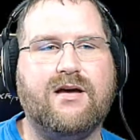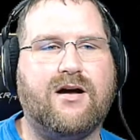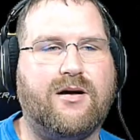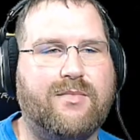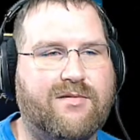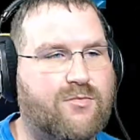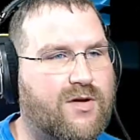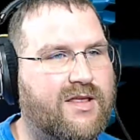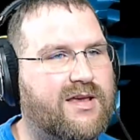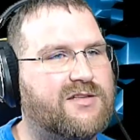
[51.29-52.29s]
I'm
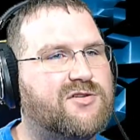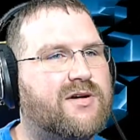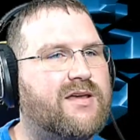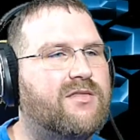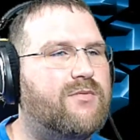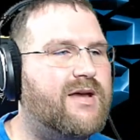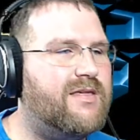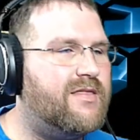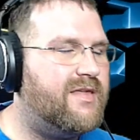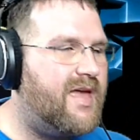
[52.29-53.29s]
really enjoying the way
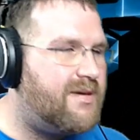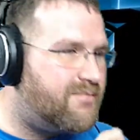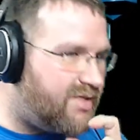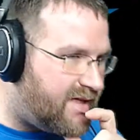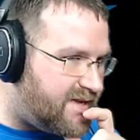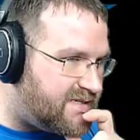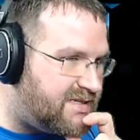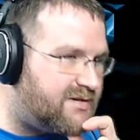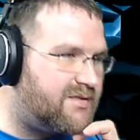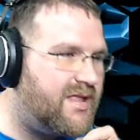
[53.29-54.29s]
that the game plays
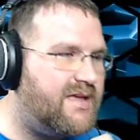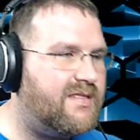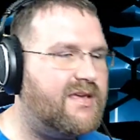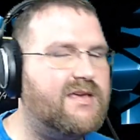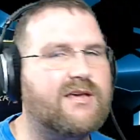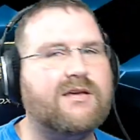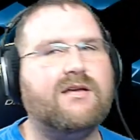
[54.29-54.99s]
here lately.